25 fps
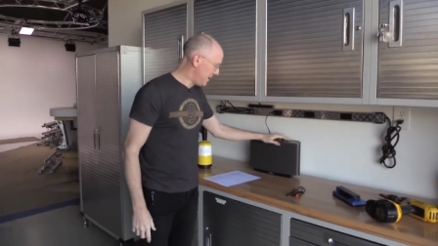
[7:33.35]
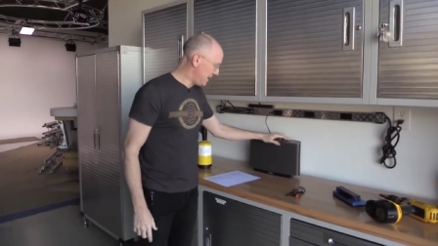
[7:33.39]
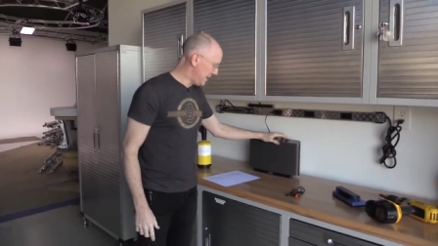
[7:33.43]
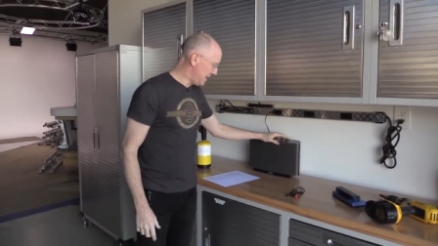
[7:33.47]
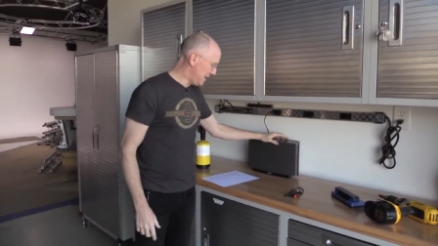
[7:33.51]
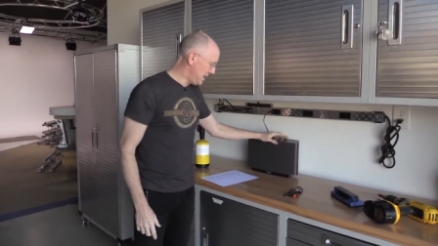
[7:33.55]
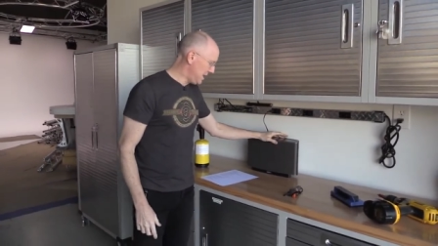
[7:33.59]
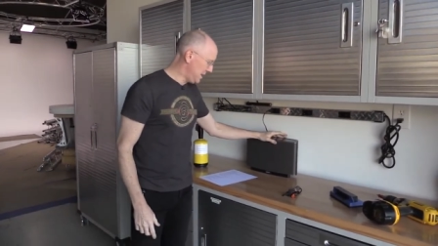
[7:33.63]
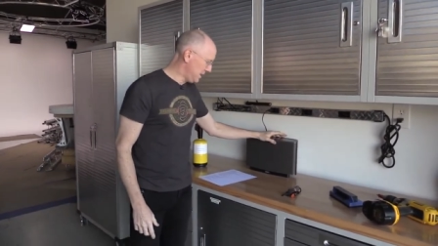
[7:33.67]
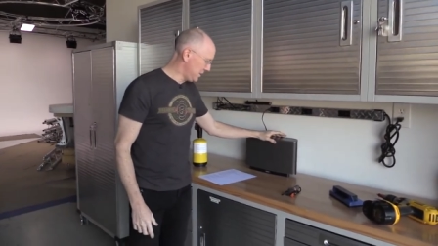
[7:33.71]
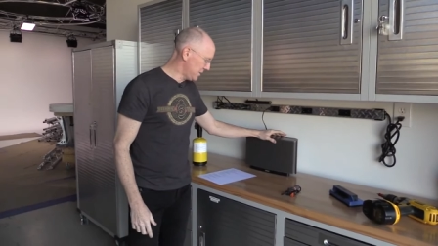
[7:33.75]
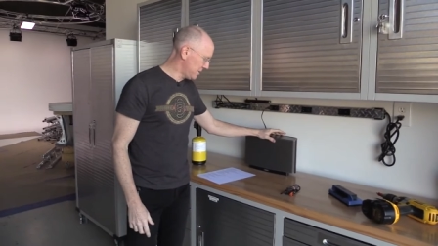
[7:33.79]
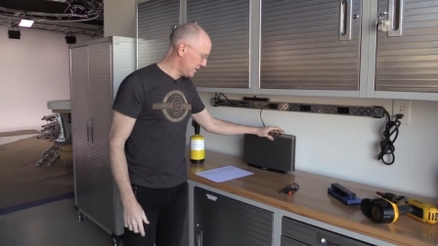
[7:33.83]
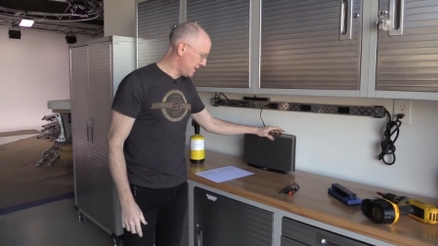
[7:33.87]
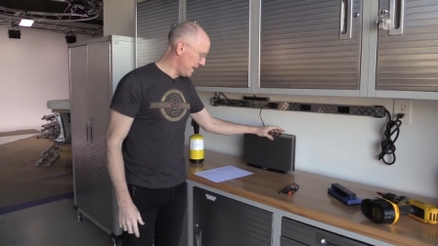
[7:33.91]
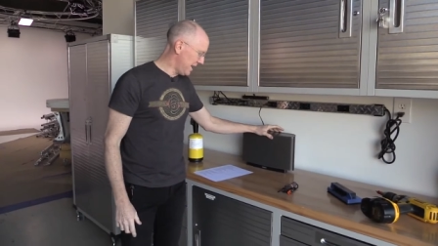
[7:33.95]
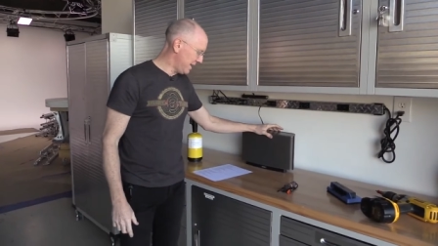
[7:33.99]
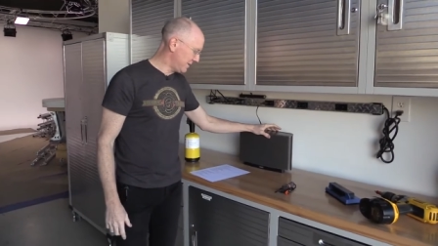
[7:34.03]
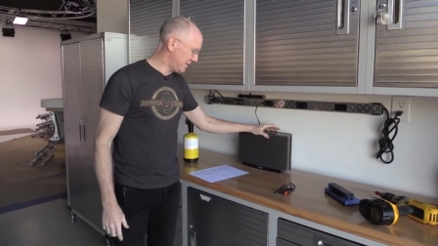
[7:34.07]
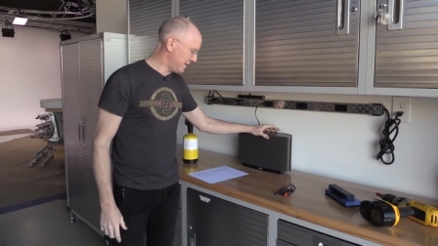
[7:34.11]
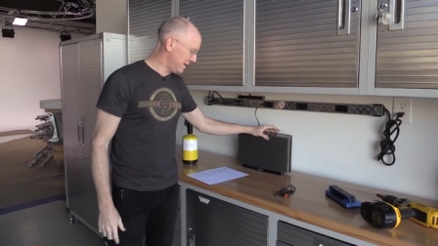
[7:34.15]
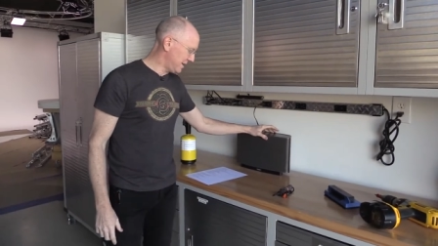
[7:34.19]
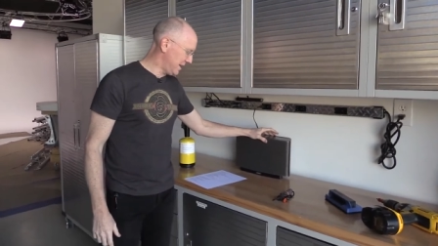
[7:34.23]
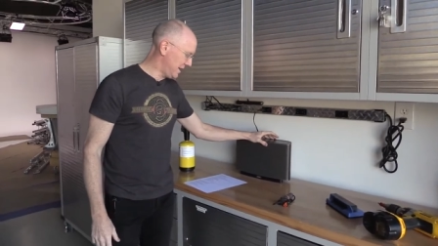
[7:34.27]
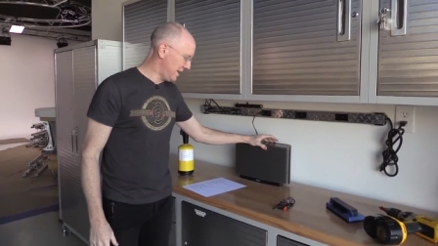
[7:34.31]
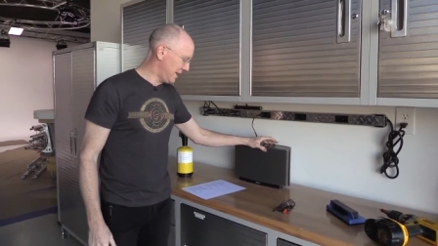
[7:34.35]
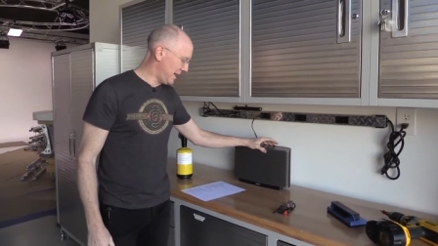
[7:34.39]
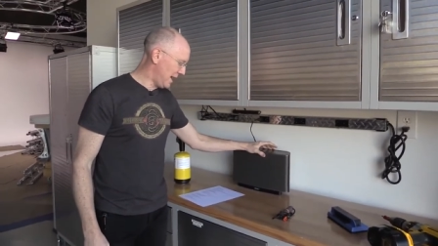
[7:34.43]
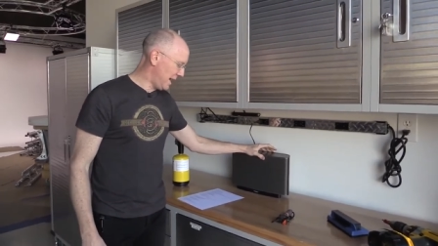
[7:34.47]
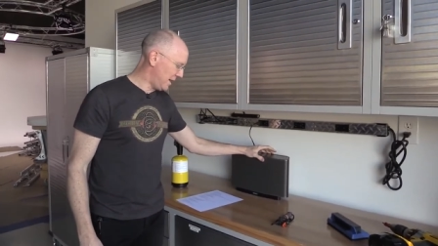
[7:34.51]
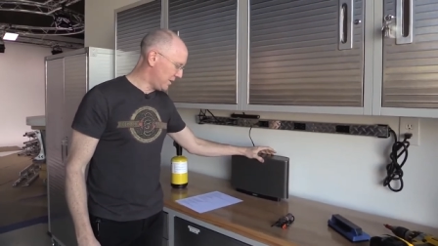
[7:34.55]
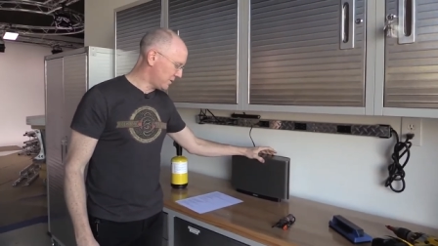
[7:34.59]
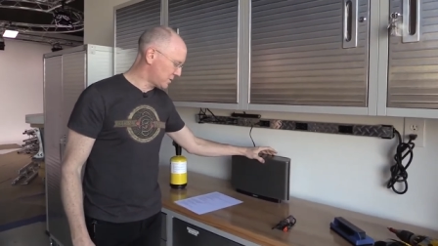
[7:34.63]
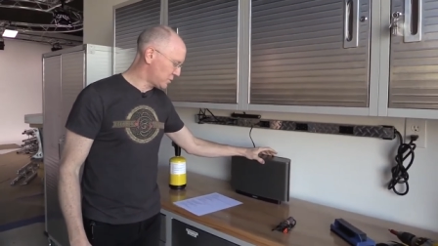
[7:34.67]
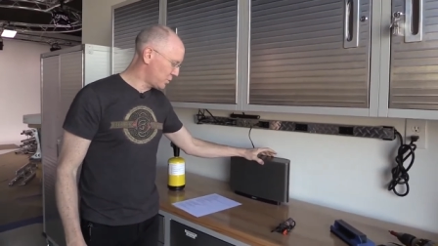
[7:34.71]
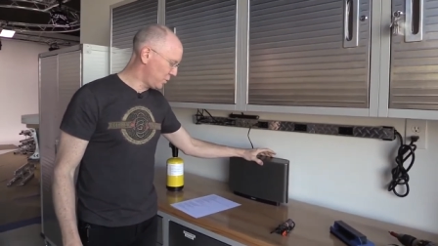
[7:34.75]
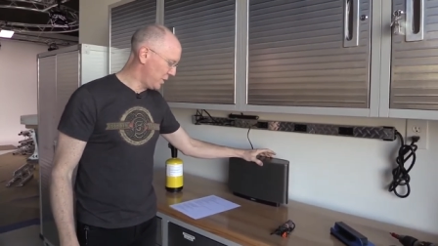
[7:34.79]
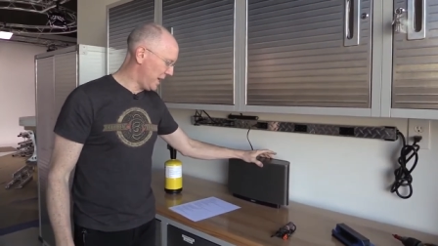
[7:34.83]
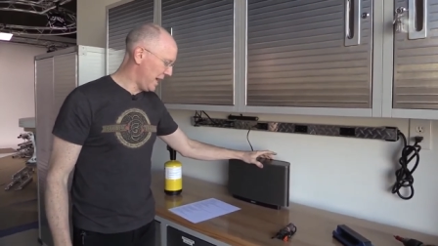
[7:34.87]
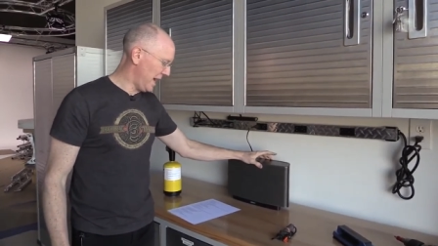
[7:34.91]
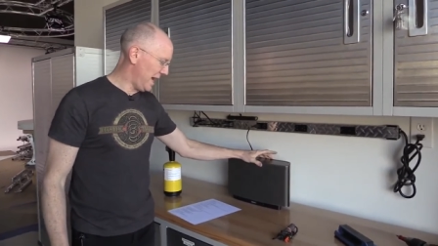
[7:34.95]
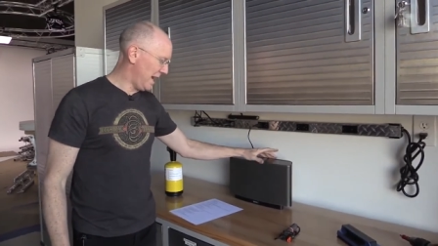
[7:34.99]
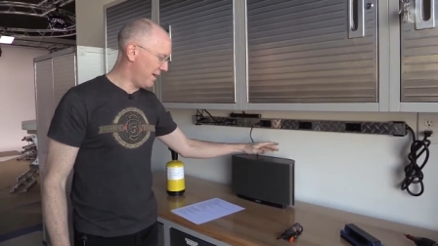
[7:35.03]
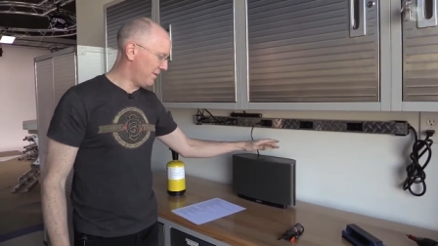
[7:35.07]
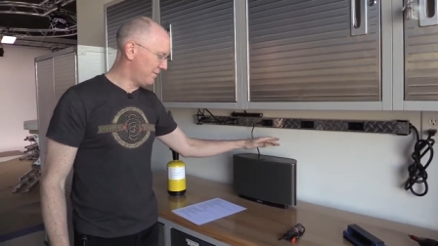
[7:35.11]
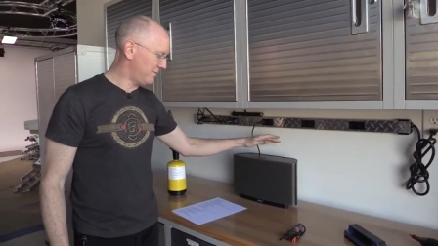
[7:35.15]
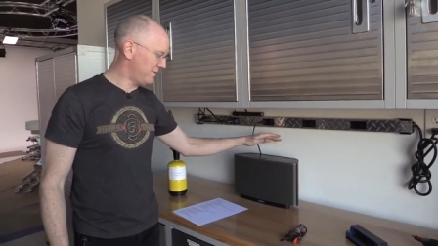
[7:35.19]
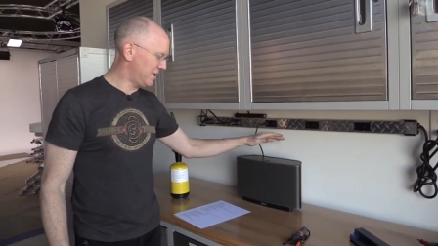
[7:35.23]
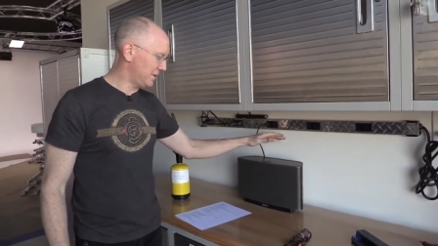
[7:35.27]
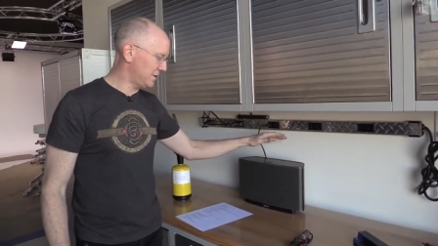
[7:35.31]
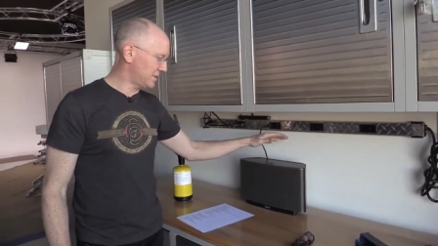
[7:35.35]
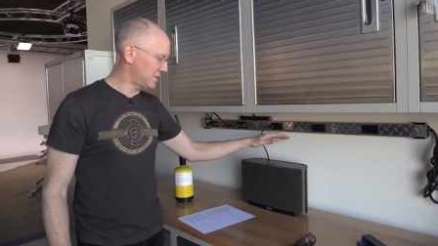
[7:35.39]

Here at the Geek House, we have